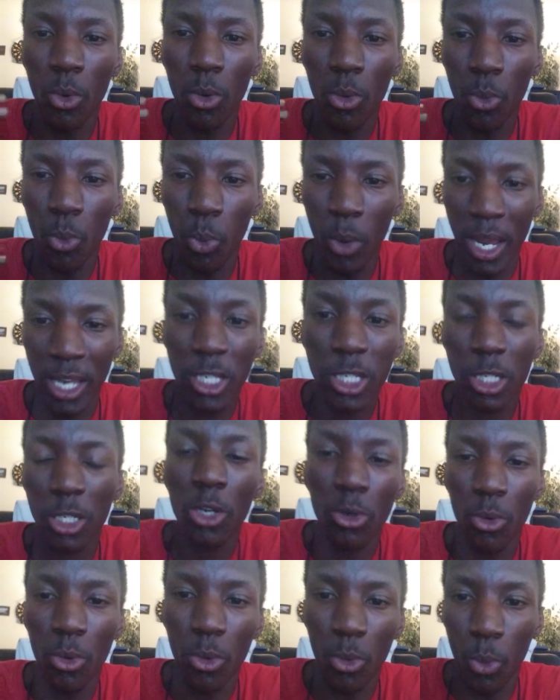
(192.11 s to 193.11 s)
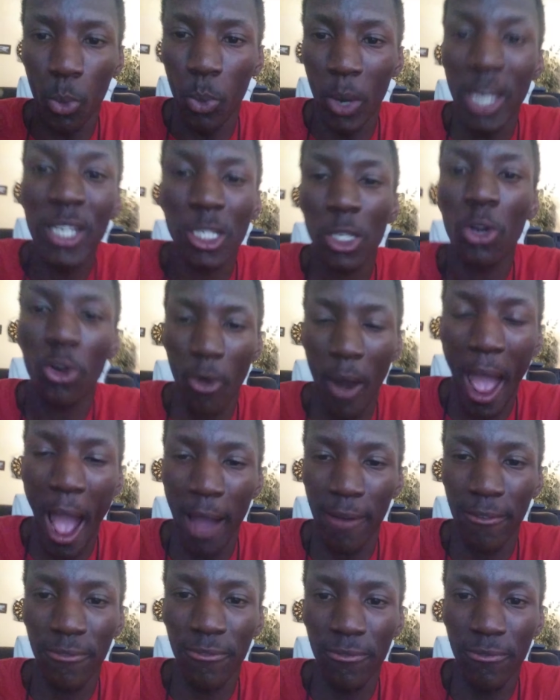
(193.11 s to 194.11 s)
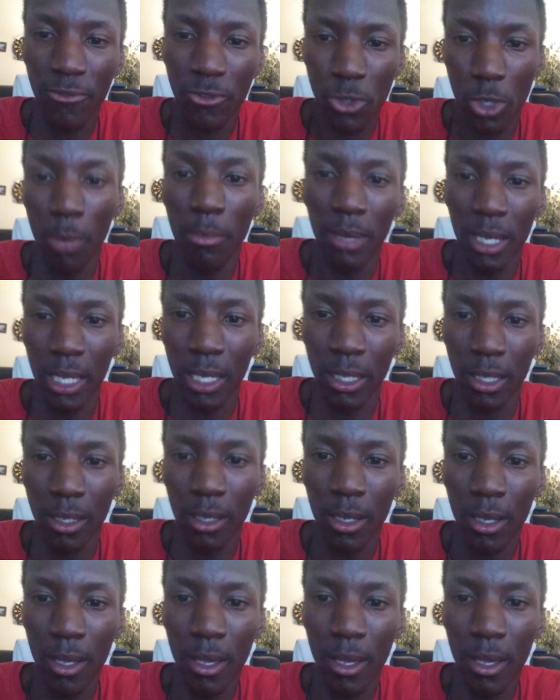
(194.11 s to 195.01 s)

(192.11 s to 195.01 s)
wish, wishcraft to me,